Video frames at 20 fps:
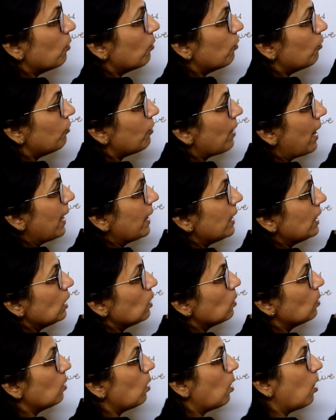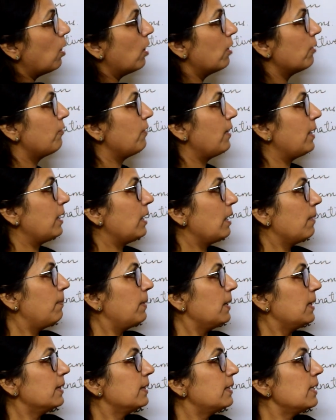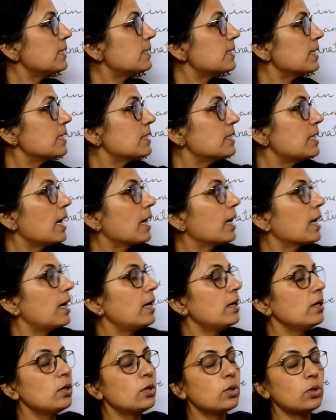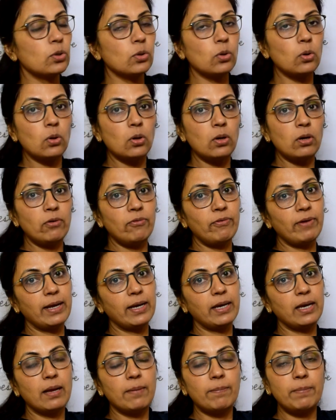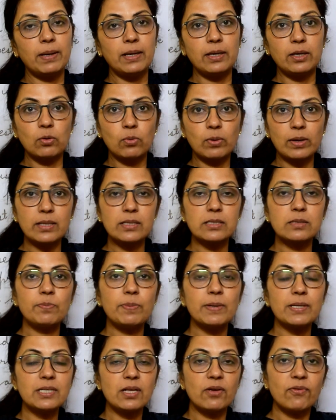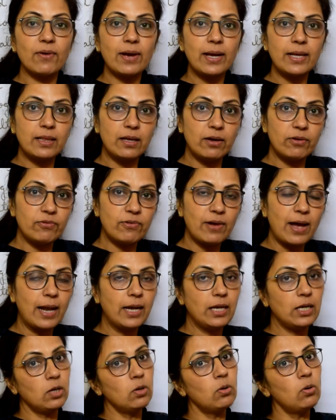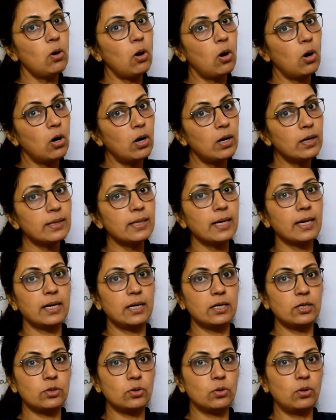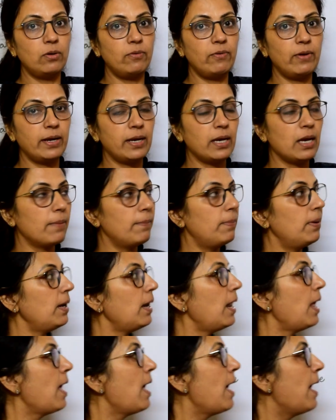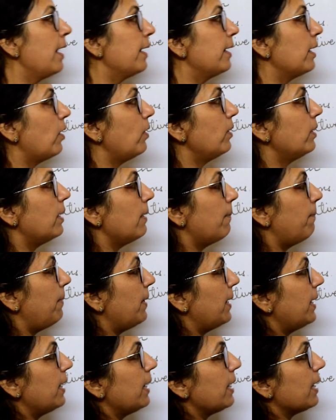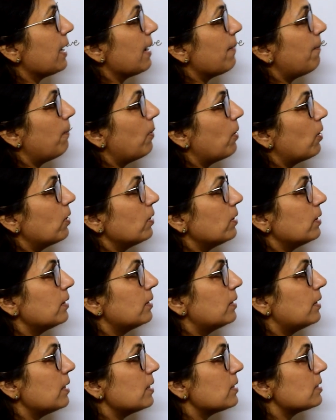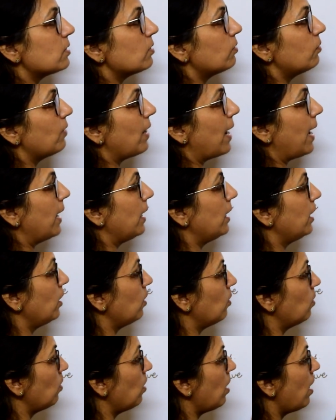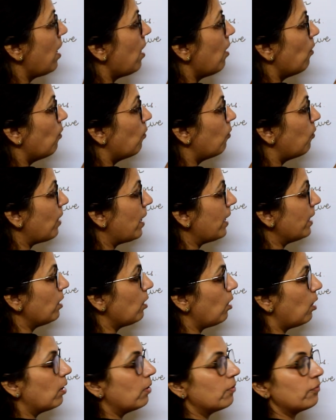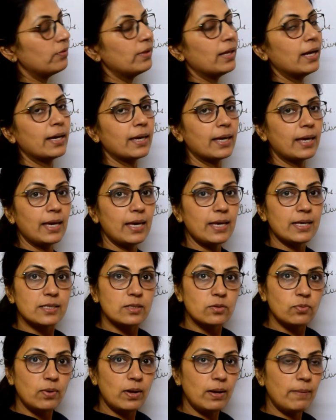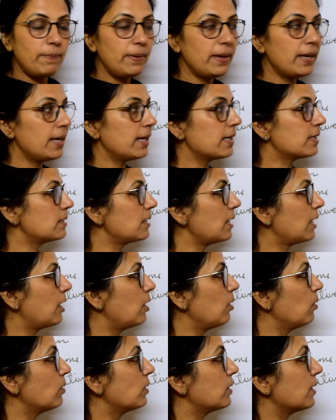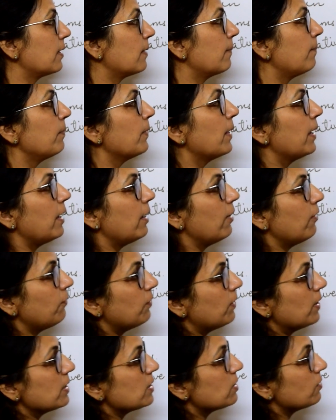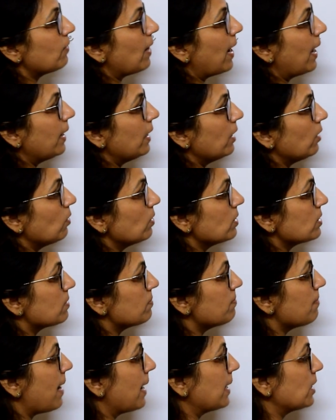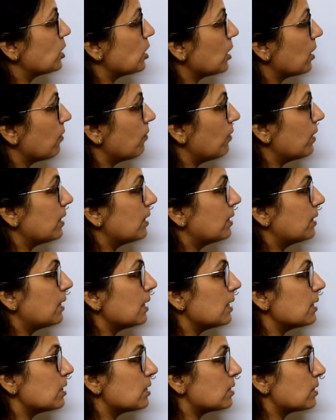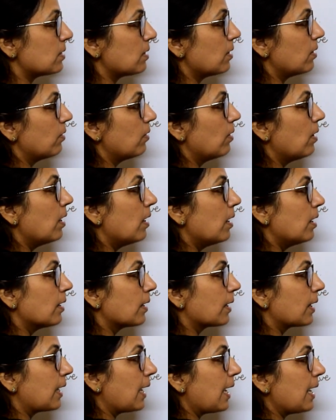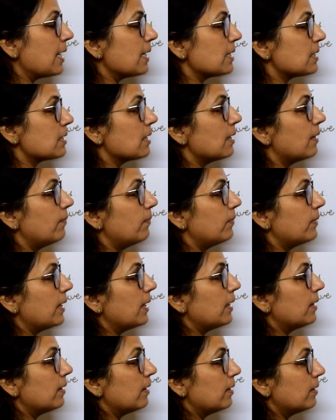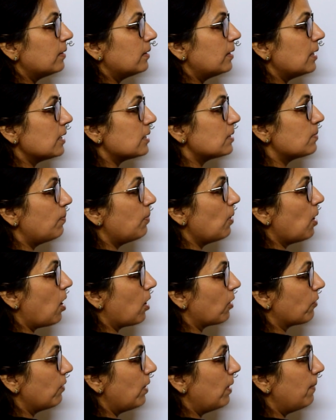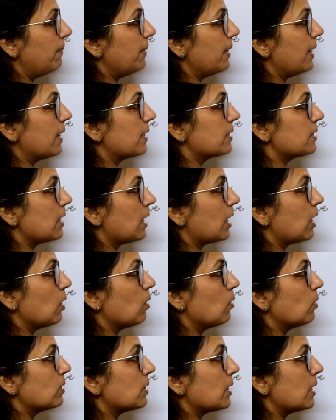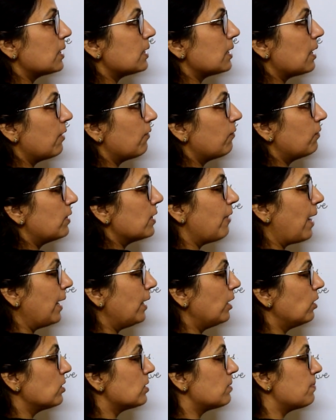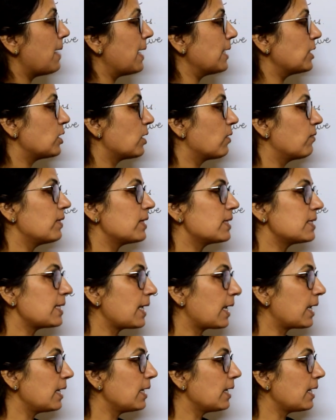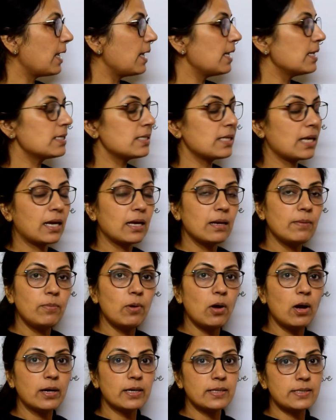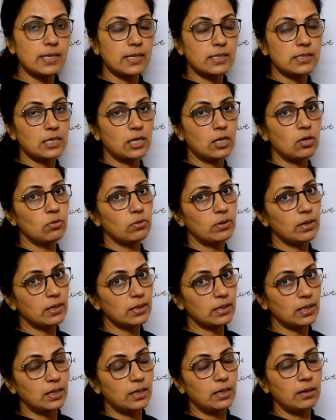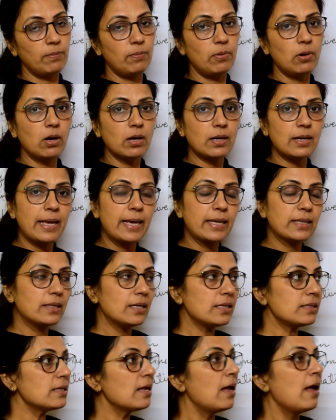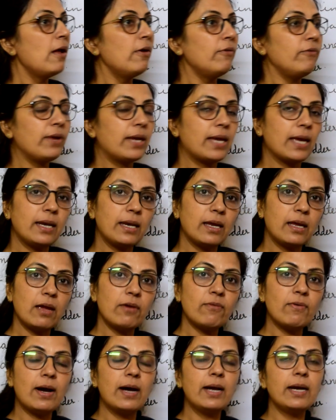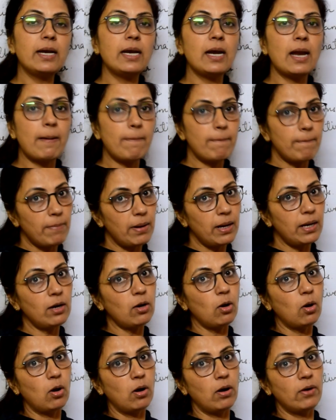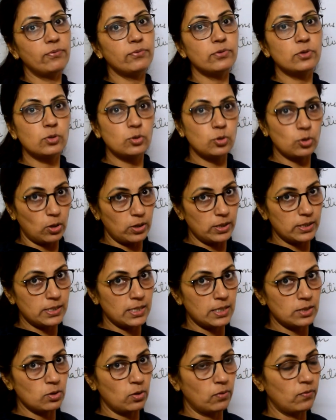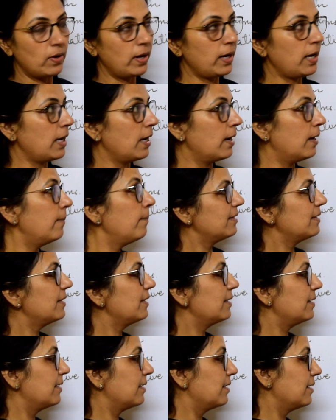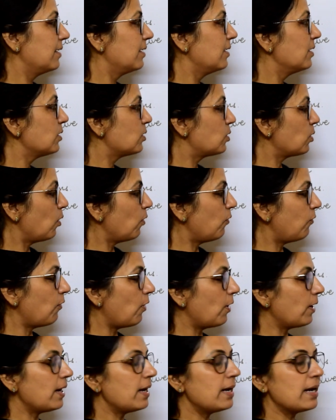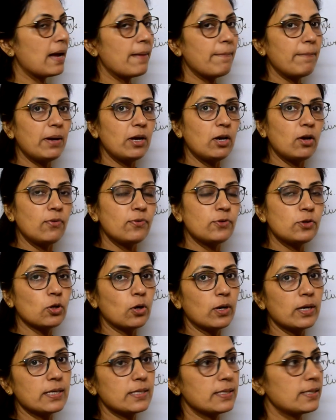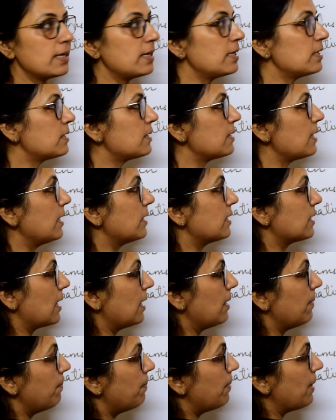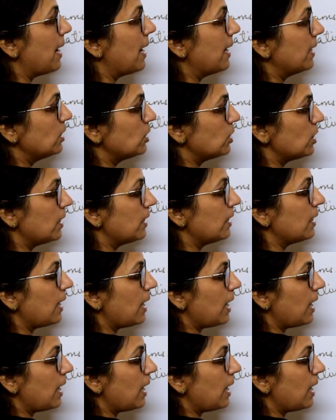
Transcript: value or variable. This is the control variable. You can specify the value or the control variable. Now, depending upon this value, one of the case will be executed. If this value is matching with this case, then this block will be executed. If the value is matching with second case, second block is executed, third block, like this. We can give a number of choices over here. So for a number of choices, it can branch in